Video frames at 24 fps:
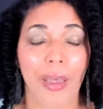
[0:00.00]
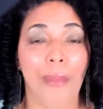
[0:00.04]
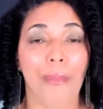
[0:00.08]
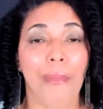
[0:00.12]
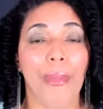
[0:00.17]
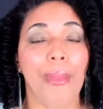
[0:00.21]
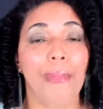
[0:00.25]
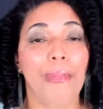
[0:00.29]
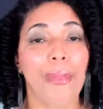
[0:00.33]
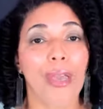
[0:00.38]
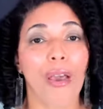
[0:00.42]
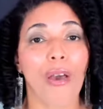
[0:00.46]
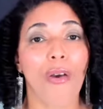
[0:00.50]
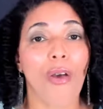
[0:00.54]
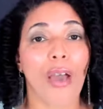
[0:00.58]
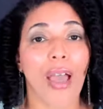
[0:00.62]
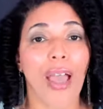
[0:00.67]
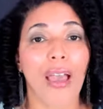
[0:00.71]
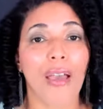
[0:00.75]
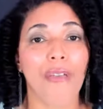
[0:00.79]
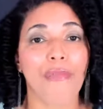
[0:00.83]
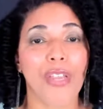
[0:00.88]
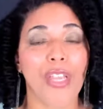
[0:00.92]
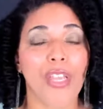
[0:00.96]
Maybe I'll
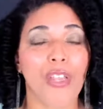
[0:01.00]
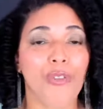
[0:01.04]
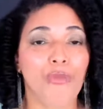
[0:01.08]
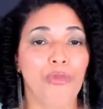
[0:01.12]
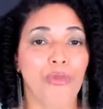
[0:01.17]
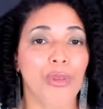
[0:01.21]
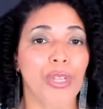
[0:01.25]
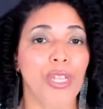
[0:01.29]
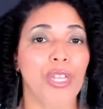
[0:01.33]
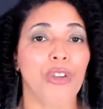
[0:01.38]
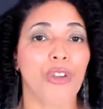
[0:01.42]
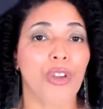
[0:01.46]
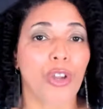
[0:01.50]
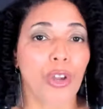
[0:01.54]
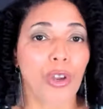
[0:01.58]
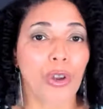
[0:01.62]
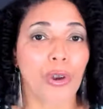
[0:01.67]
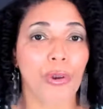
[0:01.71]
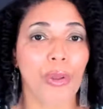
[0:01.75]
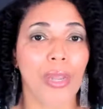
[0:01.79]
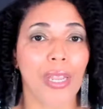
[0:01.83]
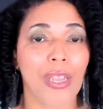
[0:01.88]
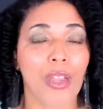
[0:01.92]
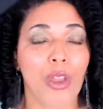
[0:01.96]
have a
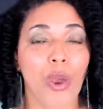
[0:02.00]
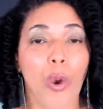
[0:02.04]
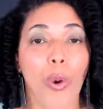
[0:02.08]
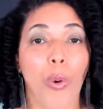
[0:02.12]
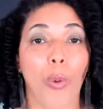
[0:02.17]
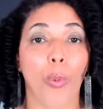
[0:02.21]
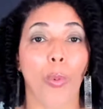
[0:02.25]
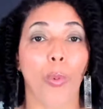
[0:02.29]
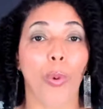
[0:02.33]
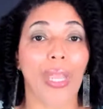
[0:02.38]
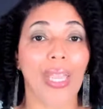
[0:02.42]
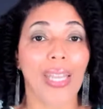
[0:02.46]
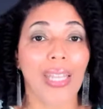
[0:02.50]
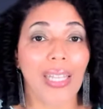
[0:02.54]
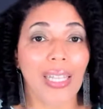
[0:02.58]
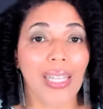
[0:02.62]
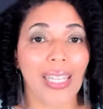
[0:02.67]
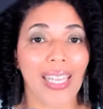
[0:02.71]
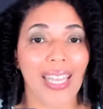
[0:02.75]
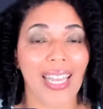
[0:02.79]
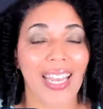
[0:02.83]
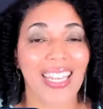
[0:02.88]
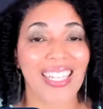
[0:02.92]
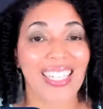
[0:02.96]
reoccurring
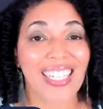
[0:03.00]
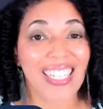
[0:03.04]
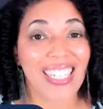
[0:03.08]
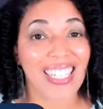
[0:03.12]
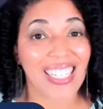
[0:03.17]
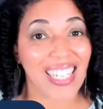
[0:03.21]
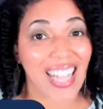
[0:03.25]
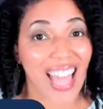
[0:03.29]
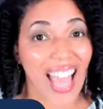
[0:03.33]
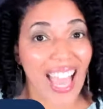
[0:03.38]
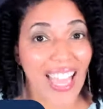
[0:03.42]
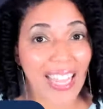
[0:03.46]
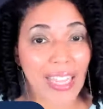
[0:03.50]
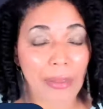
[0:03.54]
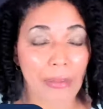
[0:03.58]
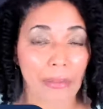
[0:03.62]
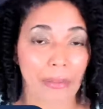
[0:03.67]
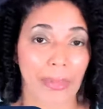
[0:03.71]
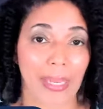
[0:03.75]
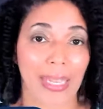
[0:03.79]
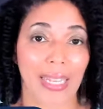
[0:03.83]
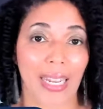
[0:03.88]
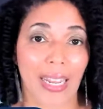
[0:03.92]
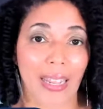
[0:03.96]
weekly Slack
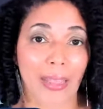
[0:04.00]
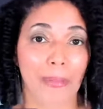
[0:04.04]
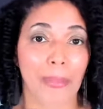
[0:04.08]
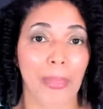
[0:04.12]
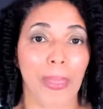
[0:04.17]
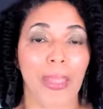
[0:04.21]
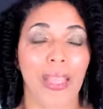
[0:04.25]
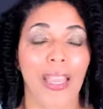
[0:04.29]
meeting.